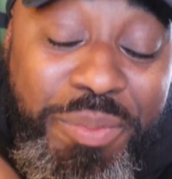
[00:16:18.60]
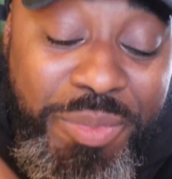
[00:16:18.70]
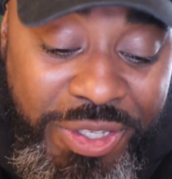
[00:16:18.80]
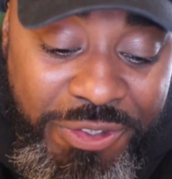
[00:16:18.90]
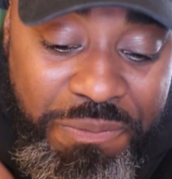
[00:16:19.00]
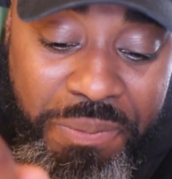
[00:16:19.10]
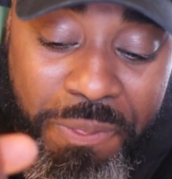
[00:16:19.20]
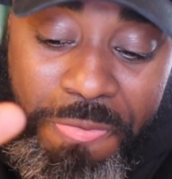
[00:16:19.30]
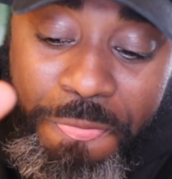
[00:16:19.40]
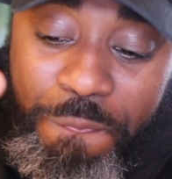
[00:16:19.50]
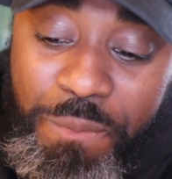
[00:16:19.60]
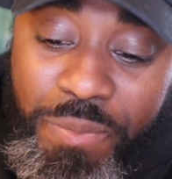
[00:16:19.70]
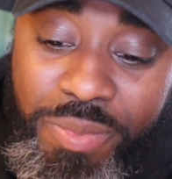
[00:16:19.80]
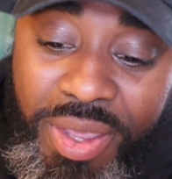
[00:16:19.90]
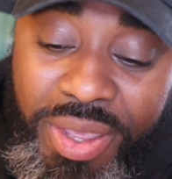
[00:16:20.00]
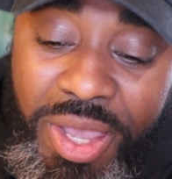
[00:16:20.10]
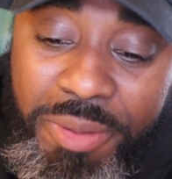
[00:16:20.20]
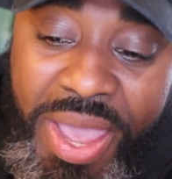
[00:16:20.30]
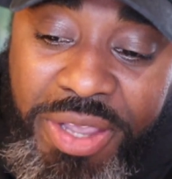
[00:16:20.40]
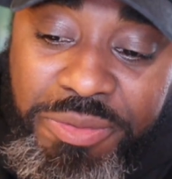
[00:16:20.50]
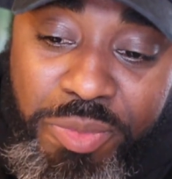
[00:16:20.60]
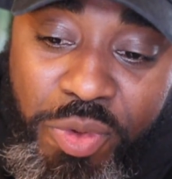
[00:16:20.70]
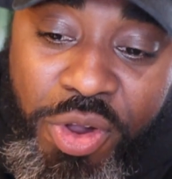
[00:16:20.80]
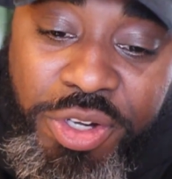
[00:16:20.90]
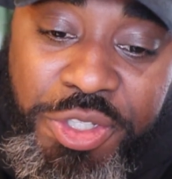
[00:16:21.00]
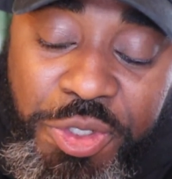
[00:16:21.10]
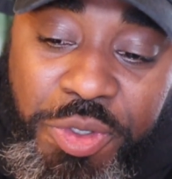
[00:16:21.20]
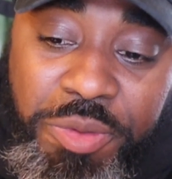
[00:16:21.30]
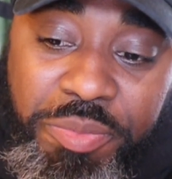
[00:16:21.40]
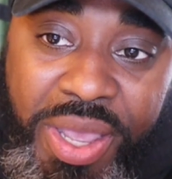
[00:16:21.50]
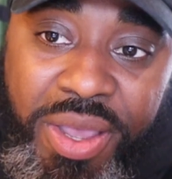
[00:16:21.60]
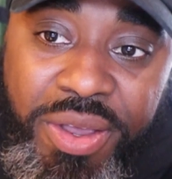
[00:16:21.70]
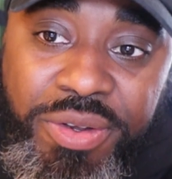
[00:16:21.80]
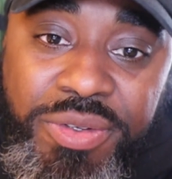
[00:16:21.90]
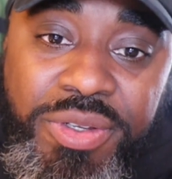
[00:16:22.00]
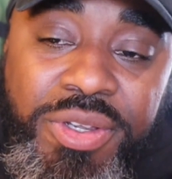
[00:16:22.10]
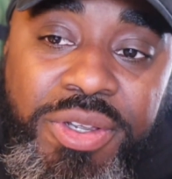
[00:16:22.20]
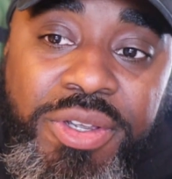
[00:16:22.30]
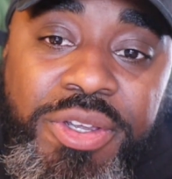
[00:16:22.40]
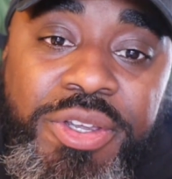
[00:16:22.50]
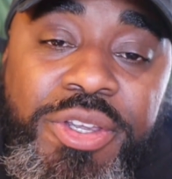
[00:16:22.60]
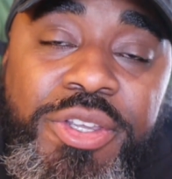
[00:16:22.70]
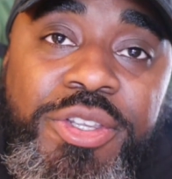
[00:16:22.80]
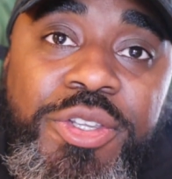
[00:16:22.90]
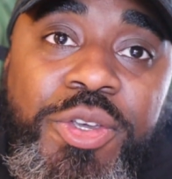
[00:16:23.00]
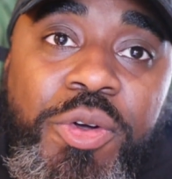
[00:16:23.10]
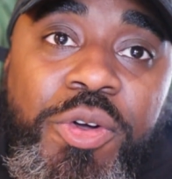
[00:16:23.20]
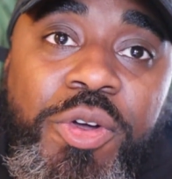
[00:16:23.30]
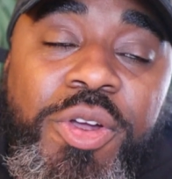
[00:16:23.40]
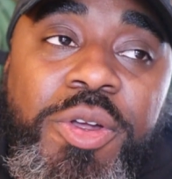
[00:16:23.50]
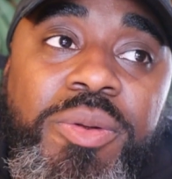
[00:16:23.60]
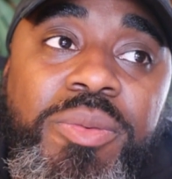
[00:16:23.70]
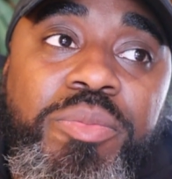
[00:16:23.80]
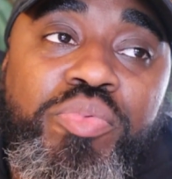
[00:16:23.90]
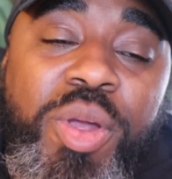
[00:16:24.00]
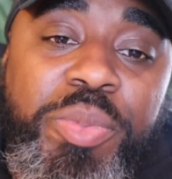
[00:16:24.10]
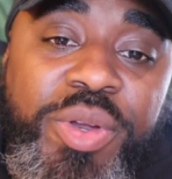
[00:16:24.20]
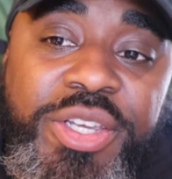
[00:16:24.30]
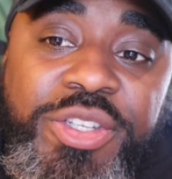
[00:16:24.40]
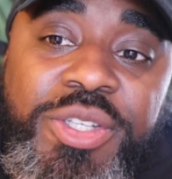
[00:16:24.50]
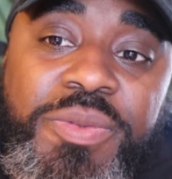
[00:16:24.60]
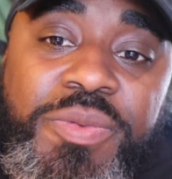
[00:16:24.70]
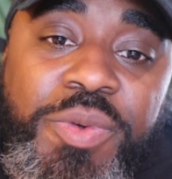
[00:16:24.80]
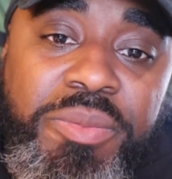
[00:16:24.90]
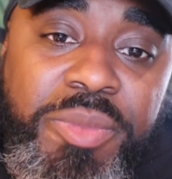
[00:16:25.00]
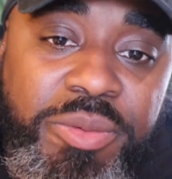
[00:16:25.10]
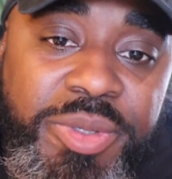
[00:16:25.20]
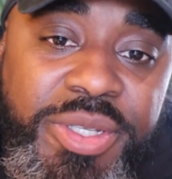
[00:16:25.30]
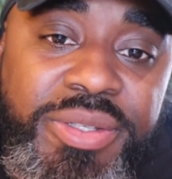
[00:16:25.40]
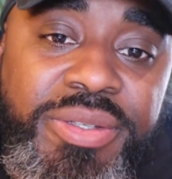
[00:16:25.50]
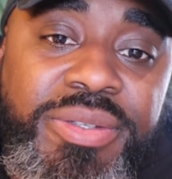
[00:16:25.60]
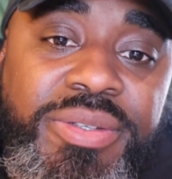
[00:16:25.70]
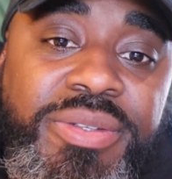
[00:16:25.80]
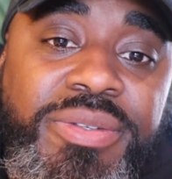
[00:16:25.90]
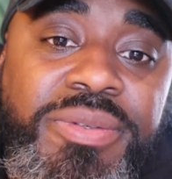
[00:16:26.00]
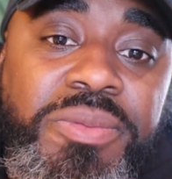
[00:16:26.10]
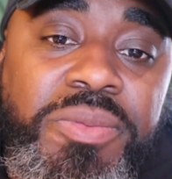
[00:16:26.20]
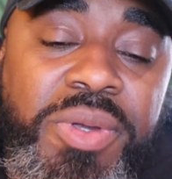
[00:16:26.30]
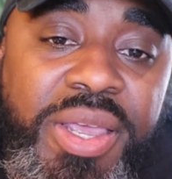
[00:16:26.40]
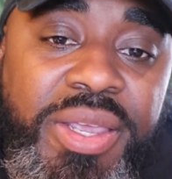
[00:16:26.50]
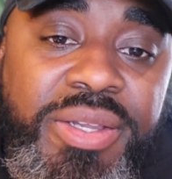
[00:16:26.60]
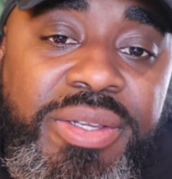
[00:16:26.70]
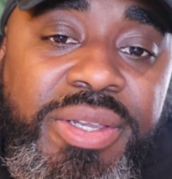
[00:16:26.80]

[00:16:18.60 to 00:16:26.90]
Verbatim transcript: for me um, has more to do about your preparation for the moment, right?